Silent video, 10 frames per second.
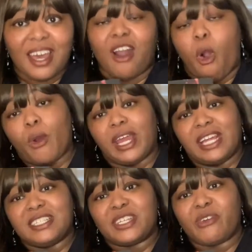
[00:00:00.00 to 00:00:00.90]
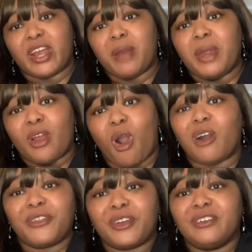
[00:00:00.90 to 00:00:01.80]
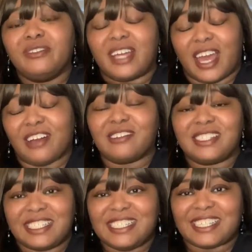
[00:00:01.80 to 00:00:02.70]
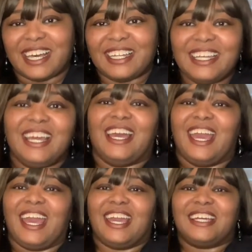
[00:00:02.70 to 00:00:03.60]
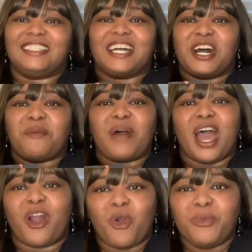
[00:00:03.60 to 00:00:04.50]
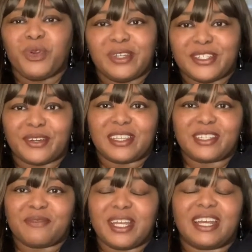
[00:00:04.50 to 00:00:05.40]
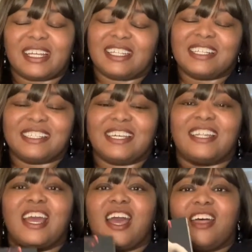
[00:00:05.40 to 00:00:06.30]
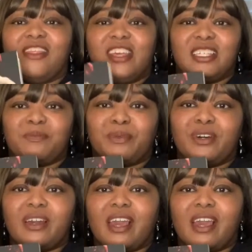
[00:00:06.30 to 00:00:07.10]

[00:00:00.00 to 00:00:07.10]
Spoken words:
on Instagram at author LC Sun, and I hope you enjoyed this reading. Listen, this book